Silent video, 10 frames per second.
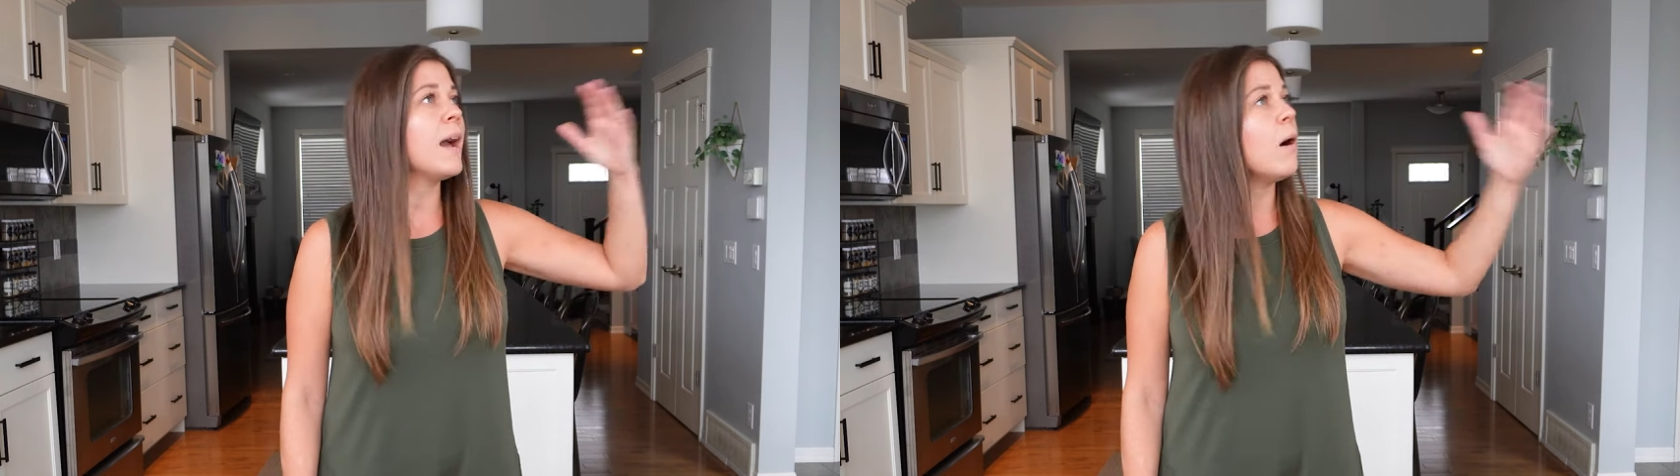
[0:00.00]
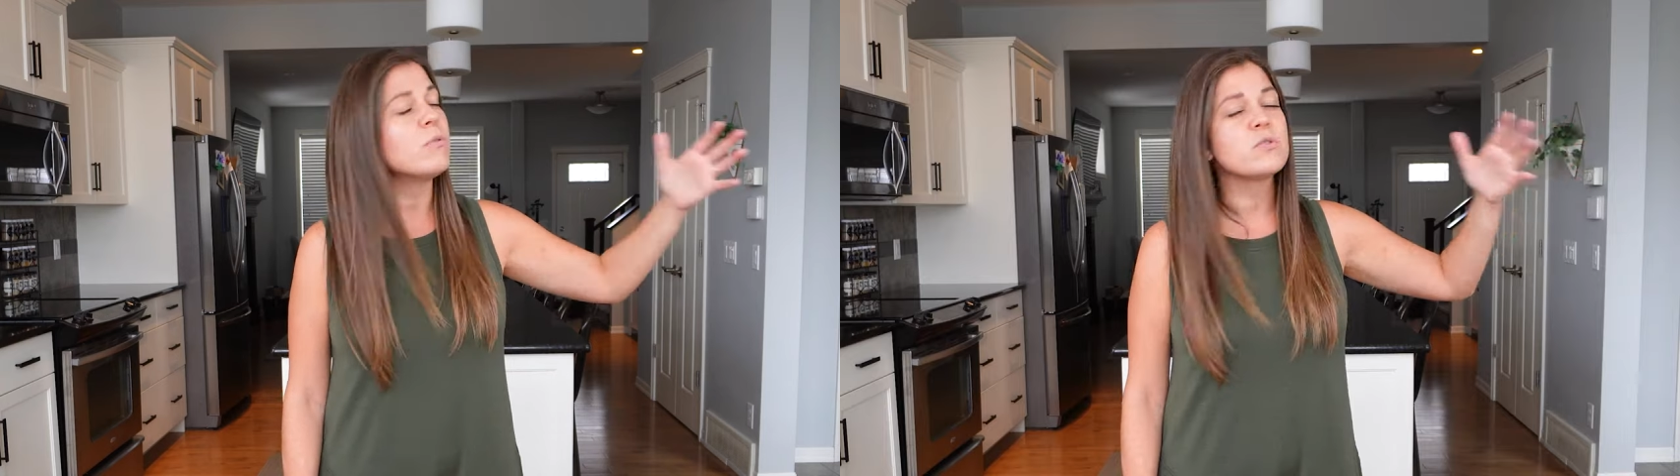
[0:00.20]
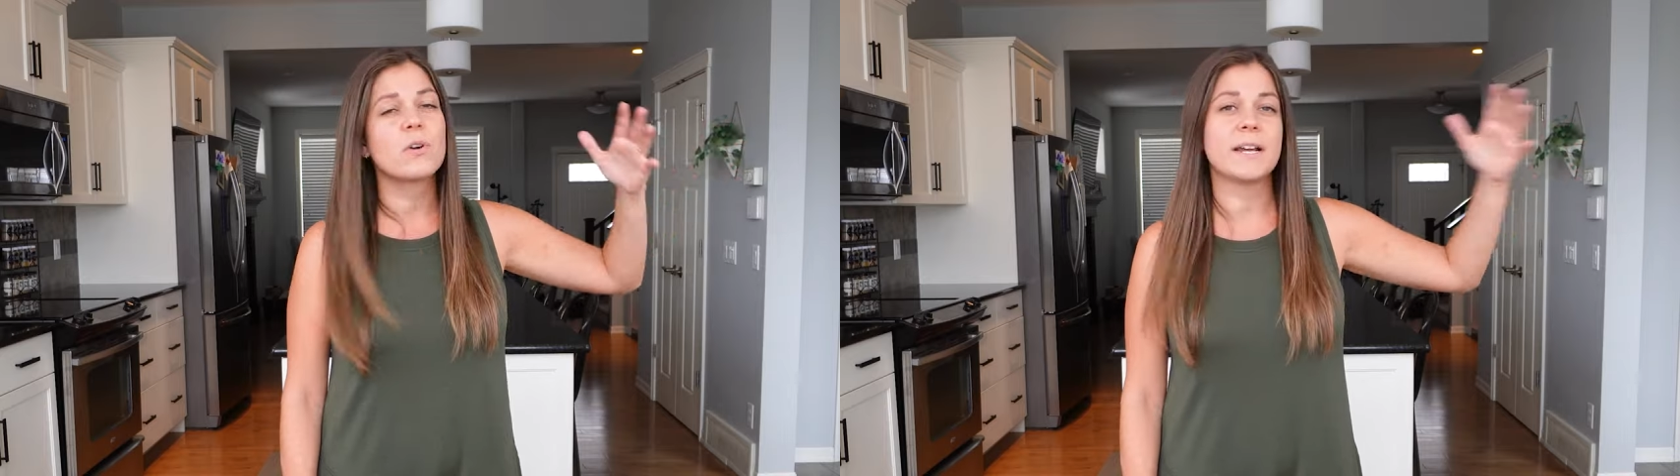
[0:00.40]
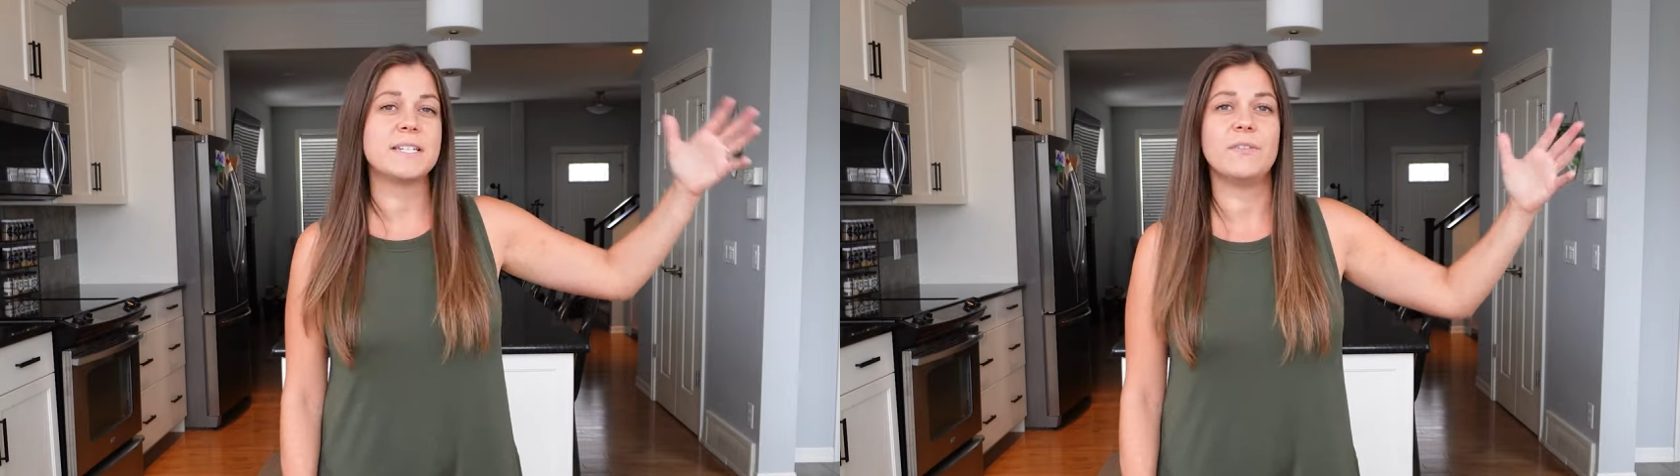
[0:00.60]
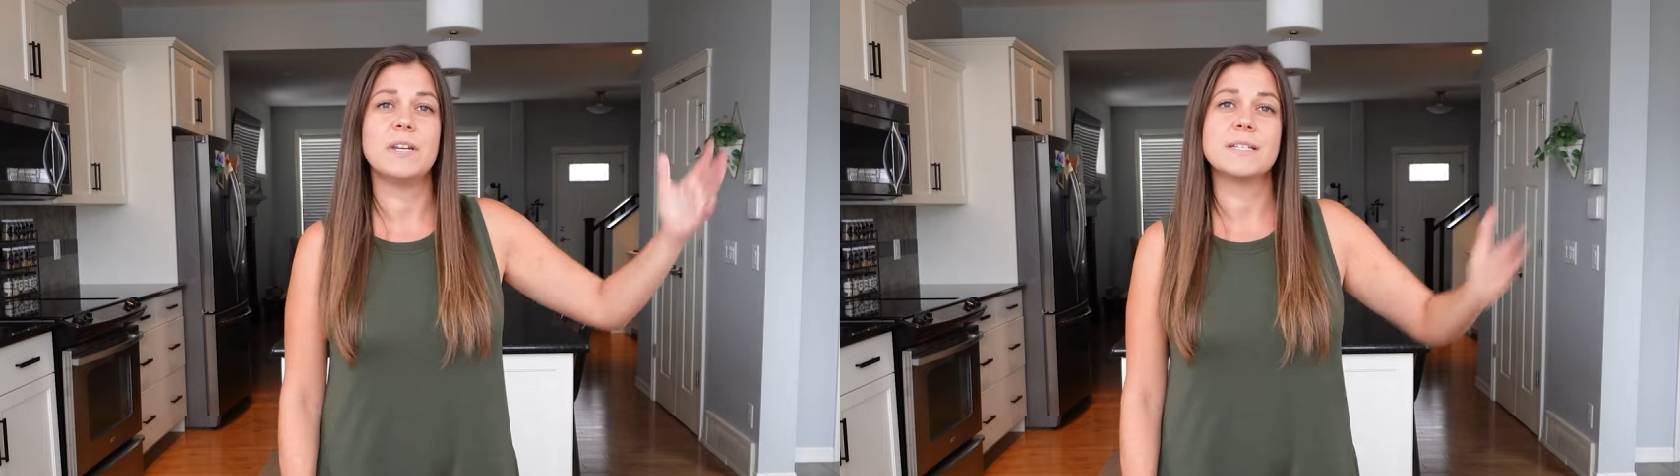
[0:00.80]
outdoor
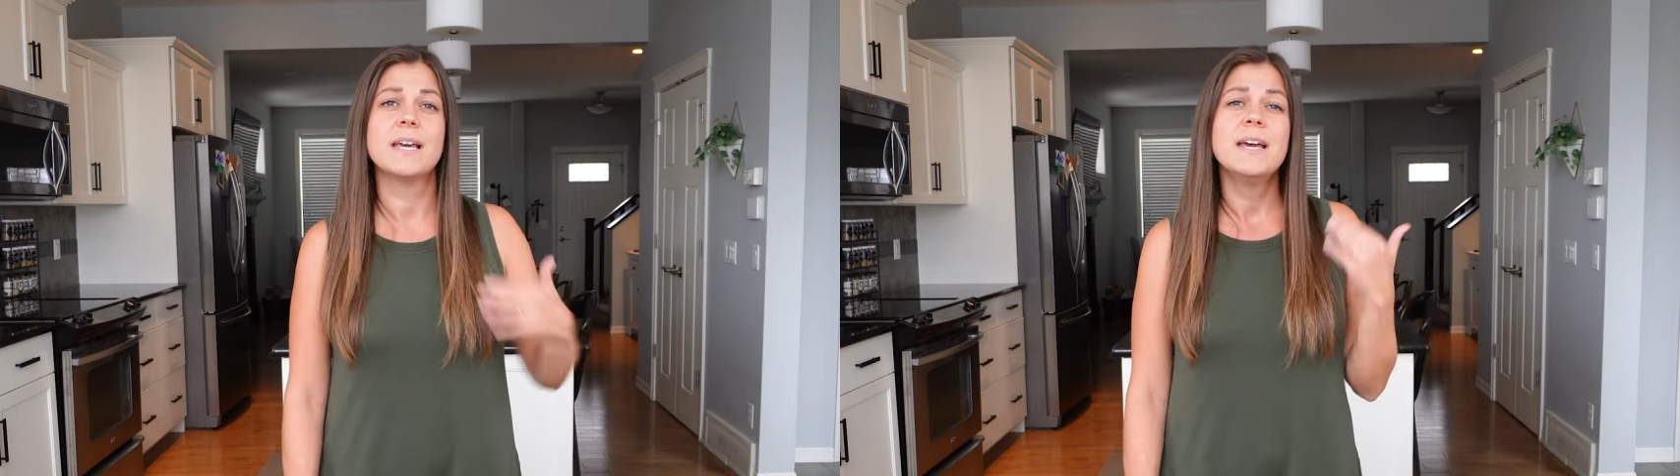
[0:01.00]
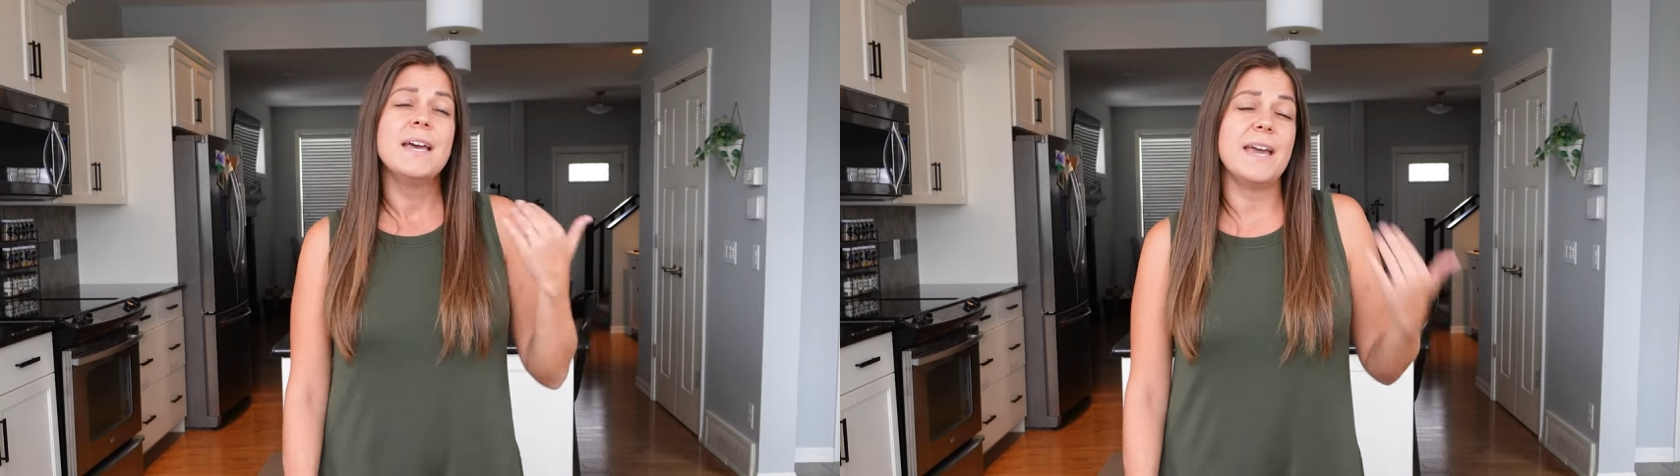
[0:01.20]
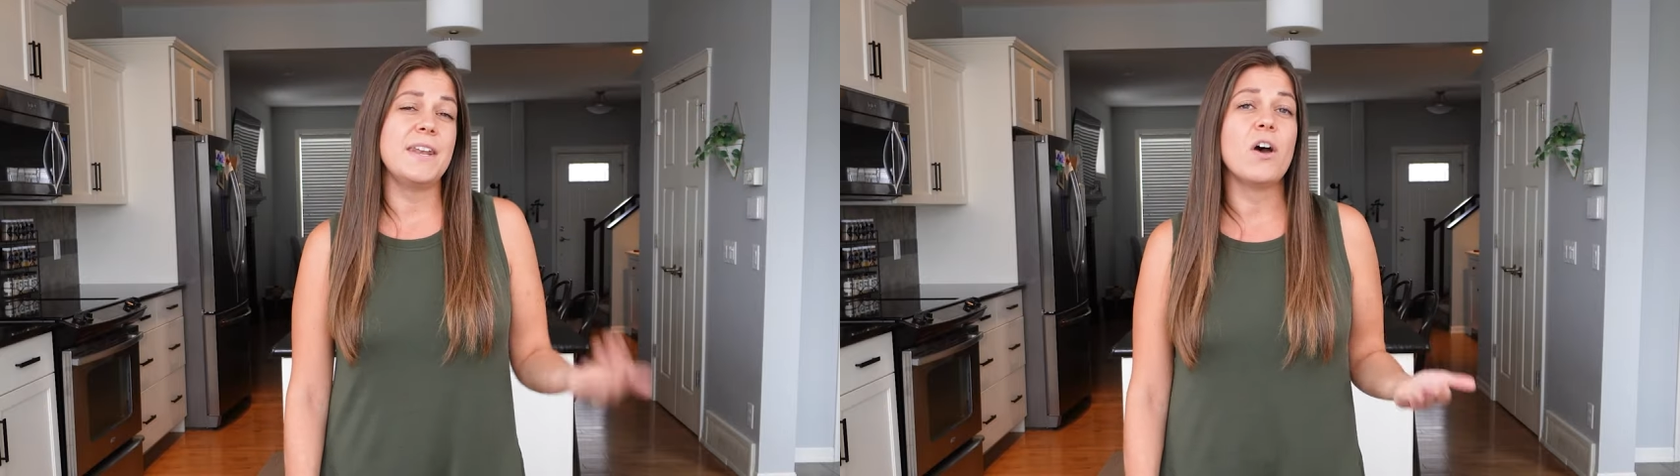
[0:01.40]
activities and